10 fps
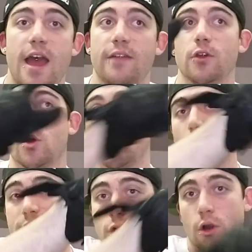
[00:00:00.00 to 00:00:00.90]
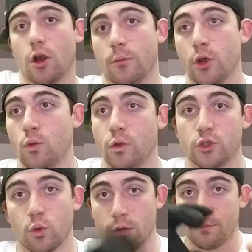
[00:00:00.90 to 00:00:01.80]
They had the winter armor,
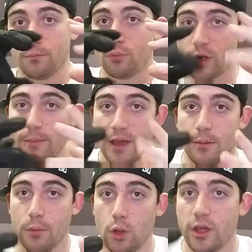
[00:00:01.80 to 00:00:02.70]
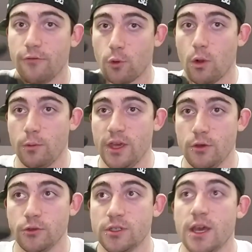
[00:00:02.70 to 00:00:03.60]
which were pretty big and bulky for what we
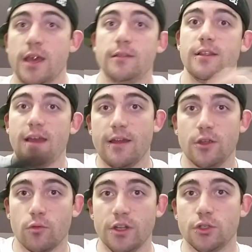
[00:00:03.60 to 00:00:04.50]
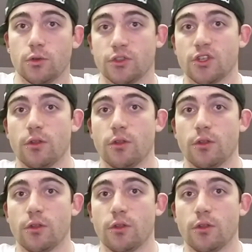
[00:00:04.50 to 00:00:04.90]
used, and then they had the originals.